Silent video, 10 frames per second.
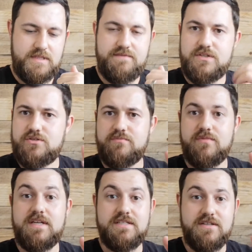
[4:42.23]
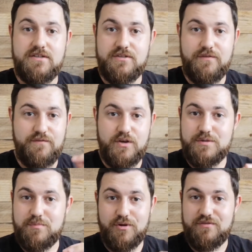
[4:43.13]
For some reason, the
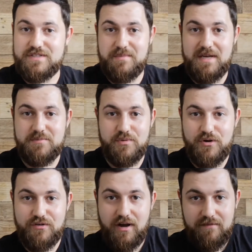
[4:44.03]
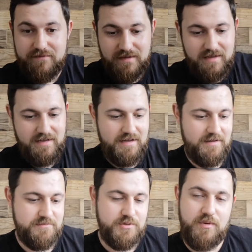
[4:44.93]
first pour is the best pour off.
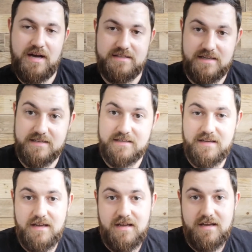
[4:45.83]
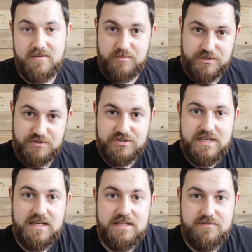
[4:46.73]
So what I did, which you'll
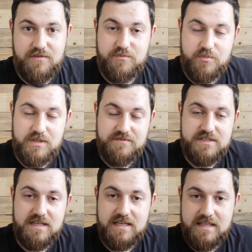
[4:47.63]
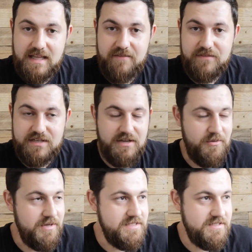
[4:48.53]
see, you will have seen in that video,
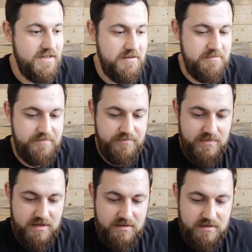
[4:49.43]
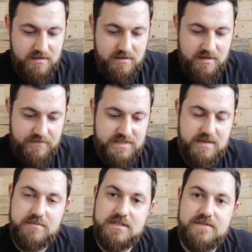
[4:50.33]
is I've
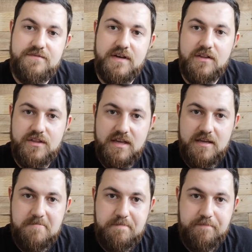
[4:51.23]
attempted to fill the